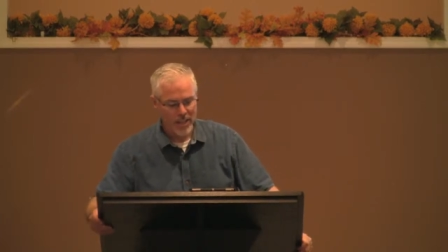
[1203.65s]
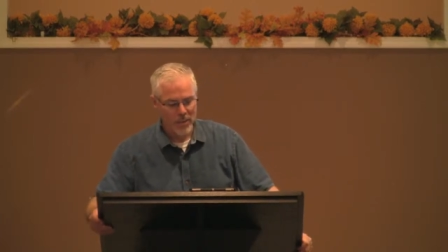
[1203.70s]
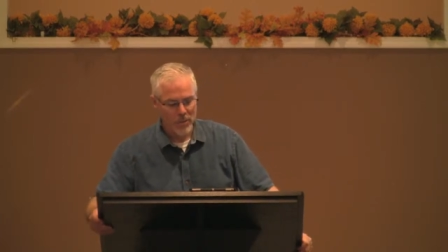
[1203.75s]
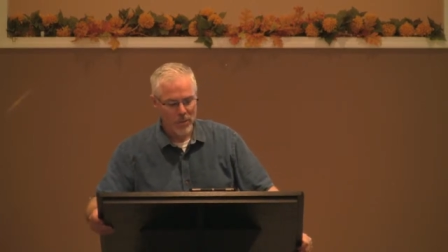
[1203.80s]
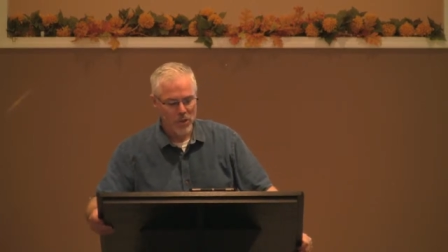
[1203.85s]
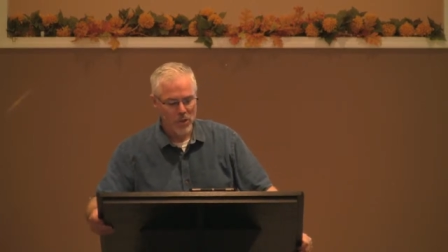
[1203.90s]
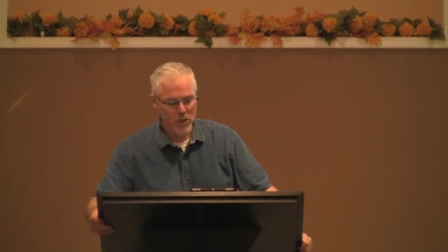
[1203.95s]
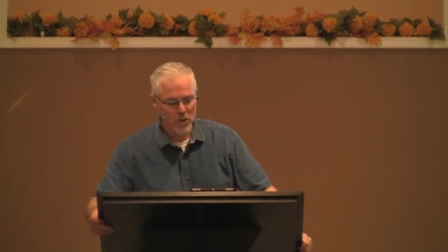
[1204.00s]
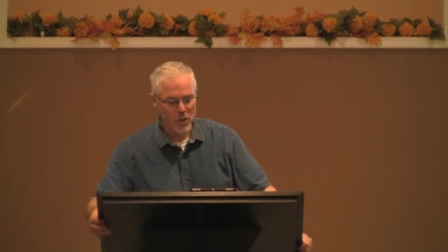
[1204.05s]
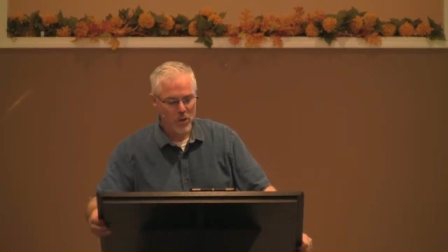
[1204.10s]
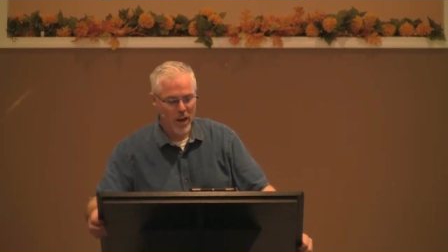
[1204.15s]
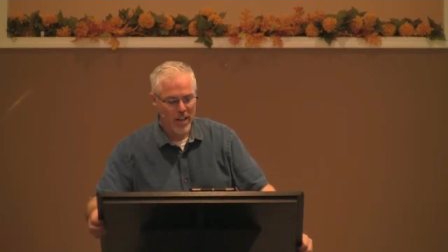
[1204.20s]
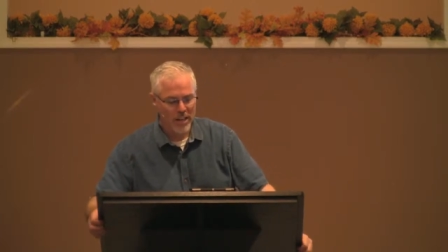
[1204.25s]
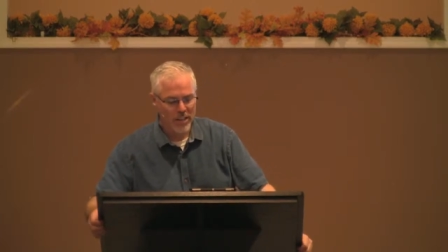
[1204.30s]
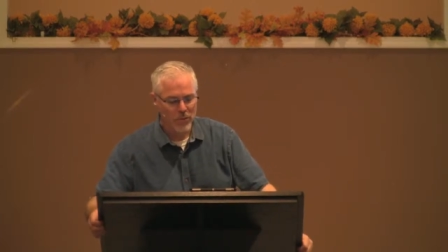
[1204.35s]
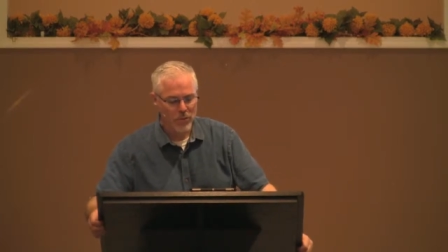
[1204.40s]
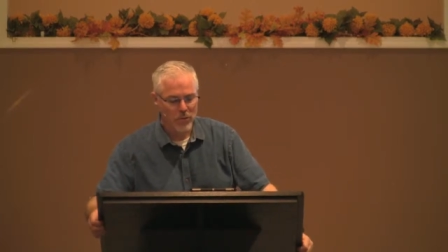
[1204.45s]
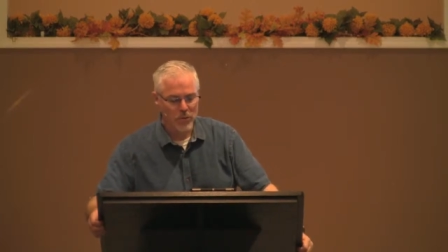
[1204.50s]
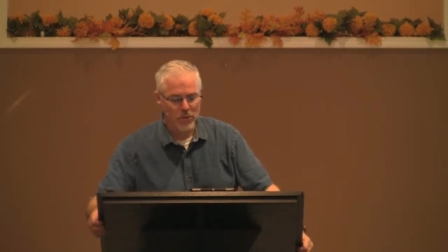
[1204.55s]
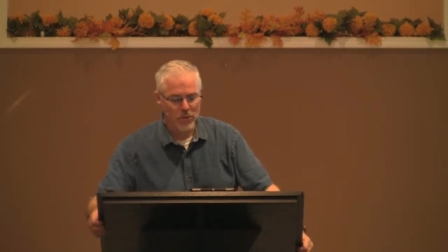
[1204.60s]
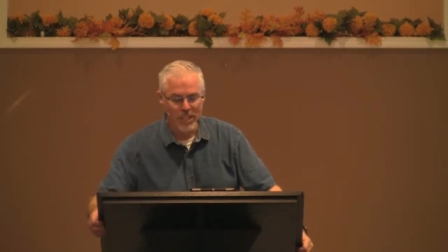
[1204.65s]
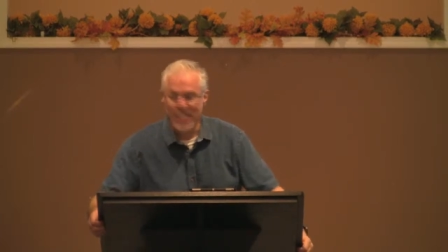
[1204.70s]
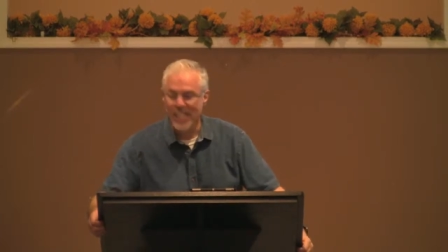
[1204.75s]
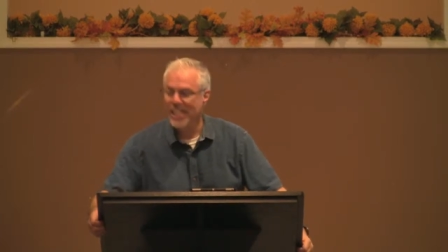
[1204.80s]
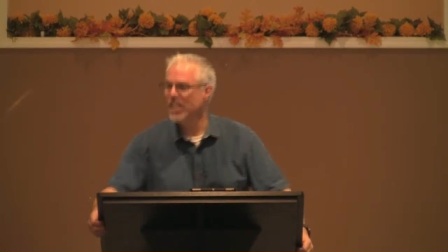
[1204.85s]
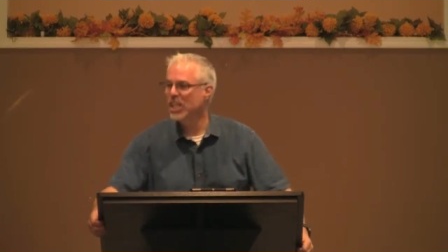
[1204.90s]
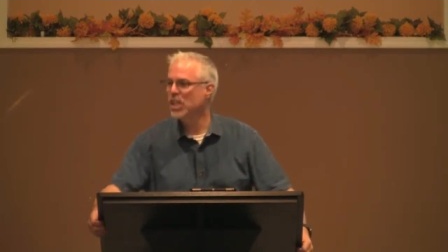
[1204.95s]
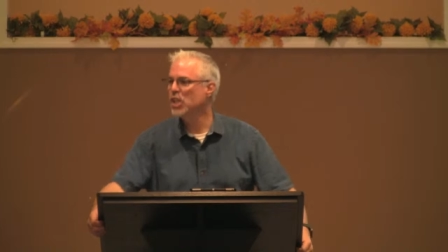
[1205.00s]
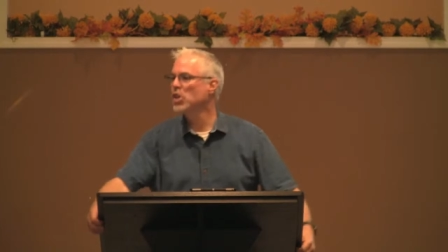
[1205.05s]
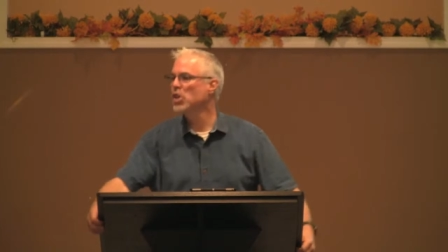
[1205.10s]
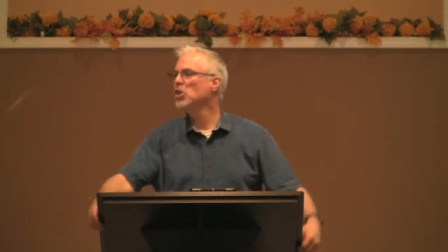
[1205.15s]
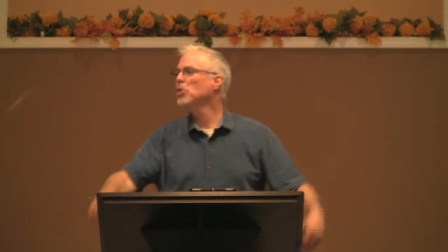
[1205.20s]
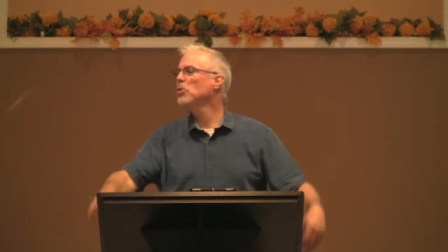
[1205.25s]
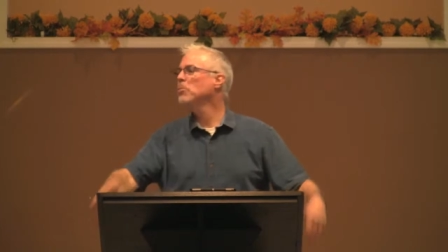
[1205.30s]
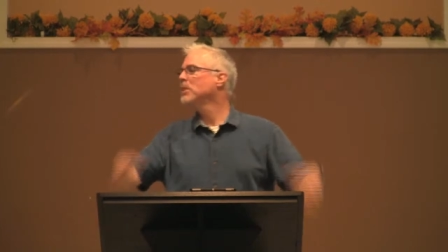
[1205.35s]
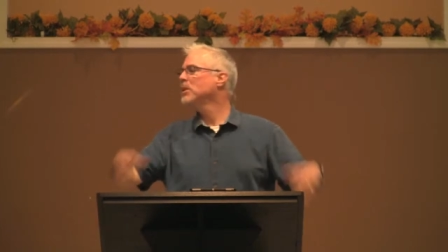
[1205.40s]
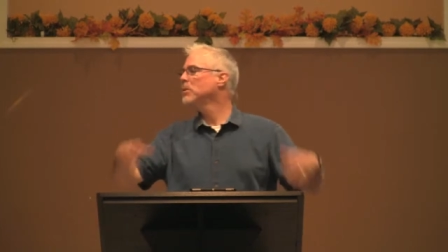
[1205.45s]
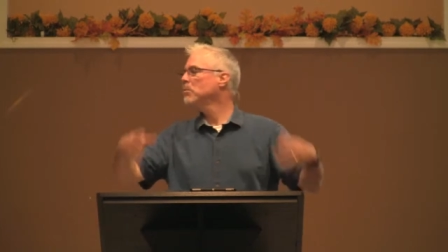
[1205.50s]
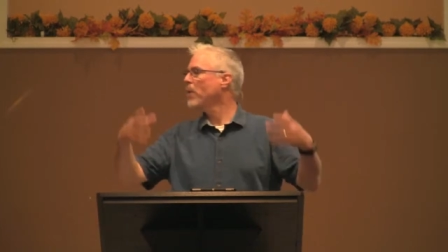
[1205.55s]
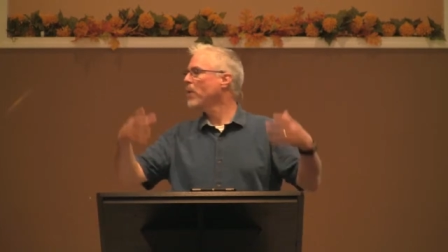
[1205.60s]
when you're trying to flee
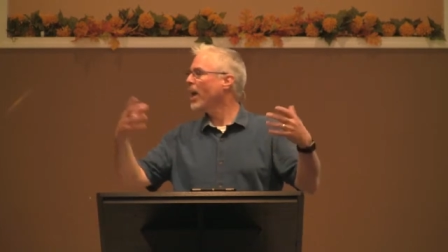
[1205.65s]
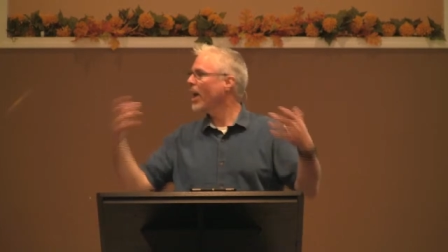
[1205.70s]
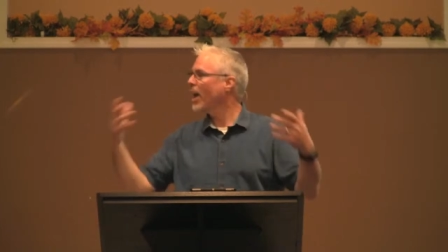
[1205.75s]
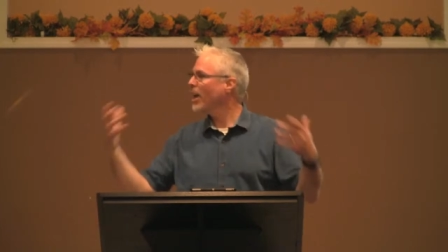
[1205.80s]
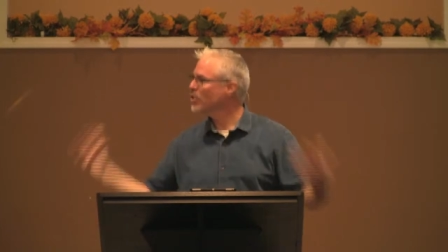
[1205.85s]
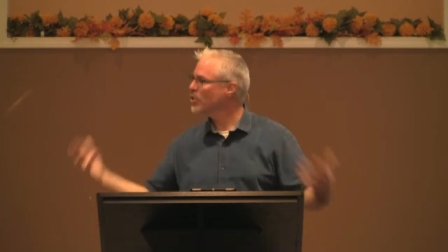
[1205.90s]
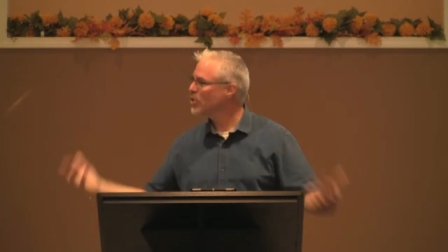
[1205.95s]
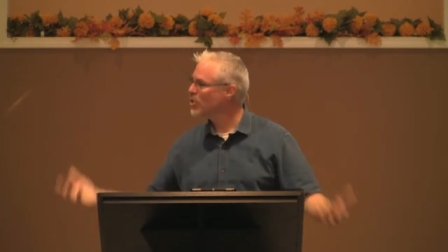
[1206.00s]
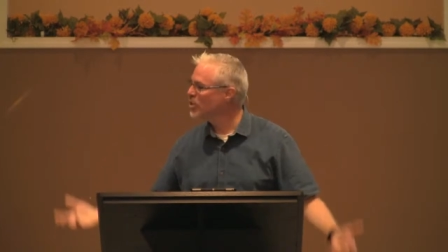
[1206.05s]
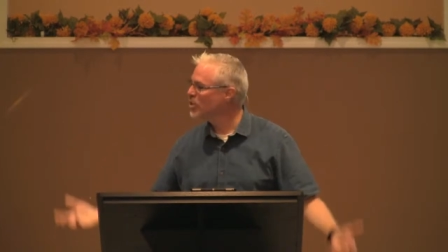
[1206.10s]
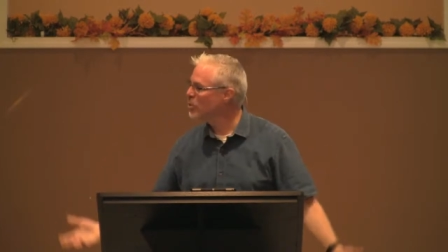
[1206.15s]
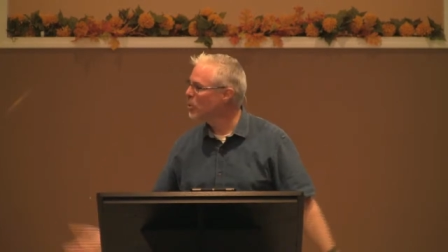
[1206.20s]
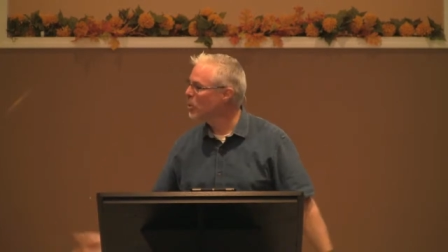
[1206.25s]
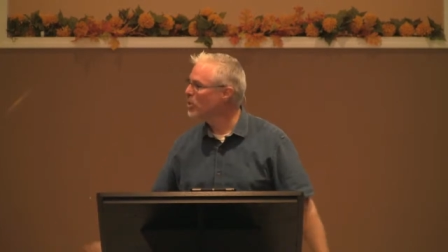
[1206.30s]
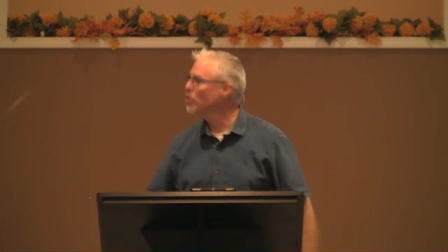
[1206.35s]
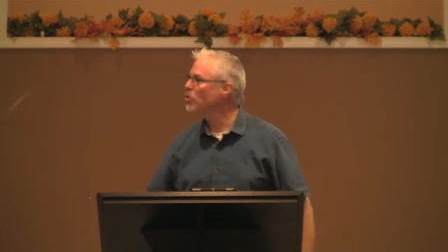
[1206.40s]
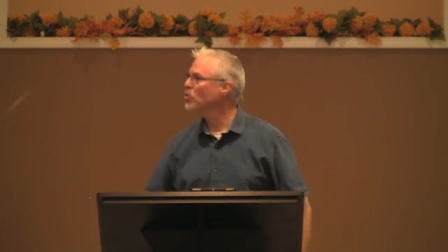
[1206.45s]
human passions, when